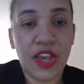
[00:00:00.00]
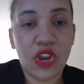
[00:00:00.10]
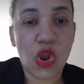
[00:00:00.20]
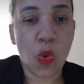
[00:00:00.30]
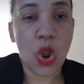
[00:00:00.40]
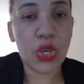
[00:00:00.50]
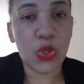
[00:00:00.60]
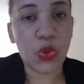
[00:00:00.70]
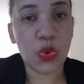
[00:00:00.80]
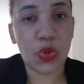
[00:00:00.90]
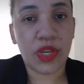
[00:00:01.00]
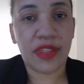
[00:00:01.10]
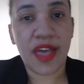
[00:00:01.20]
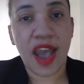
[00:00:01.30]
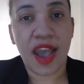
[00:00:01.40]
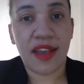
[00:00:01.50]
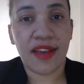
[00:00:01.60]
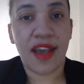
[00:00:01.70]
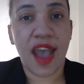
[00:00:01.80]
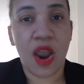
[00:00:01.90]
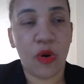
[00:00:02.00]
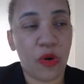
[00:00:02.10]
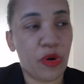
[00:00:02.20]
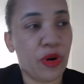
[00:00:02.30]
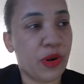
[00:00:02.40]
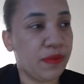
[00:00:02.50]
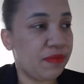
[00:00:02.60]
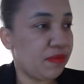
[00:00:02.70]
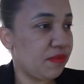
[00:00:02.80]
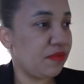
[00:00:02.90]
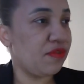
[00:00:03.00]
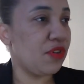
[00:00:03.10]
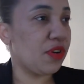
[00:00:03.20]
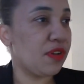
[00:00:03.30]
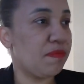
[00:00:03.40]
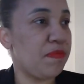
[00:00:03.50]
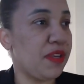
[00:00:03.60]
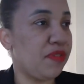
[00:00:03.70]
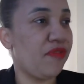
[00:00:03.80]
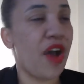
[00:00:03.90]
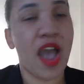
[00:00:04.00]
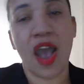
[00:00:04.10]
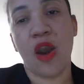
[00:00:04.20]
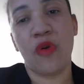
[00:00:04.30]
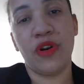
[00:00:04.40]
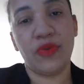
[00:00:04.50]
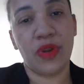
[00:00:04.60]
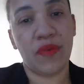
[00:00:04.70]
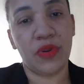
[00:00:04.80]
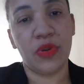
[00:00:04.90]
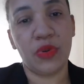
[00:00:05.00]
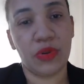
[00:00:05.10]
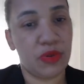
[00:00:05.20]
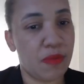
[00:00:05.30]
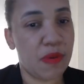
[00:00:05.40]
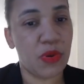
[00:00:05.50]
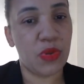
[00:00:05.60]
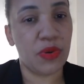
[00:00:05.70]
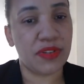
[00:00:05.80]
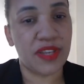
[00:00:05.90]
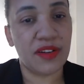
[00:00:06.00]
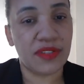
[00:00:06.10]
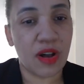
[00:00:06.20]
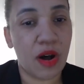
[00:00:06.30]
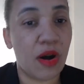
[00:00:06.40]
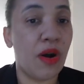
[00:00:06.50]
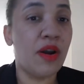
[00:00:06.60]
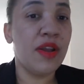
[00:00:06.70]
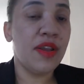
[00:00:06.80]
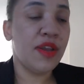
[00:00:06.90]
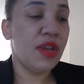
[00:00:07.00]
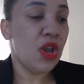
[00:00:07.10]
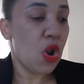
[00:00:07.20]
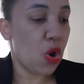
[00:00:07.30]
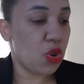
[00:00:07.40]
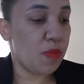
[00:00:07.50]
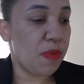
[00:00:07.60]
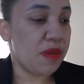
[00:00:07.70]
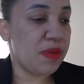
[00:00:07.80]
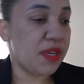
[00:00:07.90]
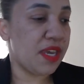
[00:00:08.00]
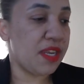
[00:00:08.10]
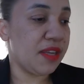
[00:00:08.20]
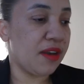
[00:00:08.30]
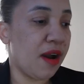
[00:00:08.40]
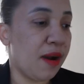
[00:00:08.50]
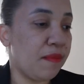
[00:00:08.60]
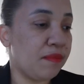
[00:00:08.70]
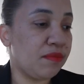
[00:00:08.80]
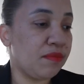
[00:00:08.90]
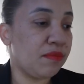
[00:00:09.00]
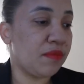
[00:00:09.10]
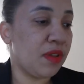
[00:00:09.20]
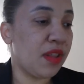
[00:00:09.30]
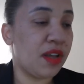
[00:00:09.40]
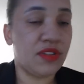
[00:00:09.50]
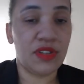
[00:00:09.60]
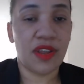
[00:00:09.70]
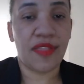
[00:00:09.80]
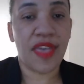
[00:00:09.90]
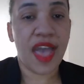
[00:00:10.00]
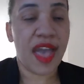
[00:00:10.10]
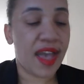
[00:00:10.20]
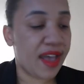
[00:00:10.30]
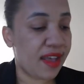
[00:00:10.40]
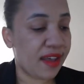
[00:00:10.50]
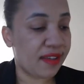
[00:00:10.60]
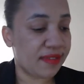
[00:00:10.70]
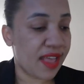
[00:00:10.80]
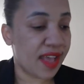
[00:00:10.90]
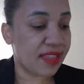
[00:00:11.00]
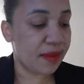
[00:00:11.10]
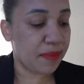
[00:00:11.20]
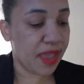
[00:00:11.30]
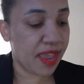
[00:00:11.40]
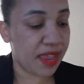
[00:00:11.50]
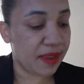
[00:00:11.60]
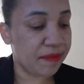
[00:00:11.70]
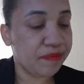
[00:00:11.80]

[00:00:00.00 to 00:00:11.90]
What you do in that hour, and if you're gonna pick 5 hours, whatever you're doing, maybe you're doing sales call, or you may be getting launching an ad campaign.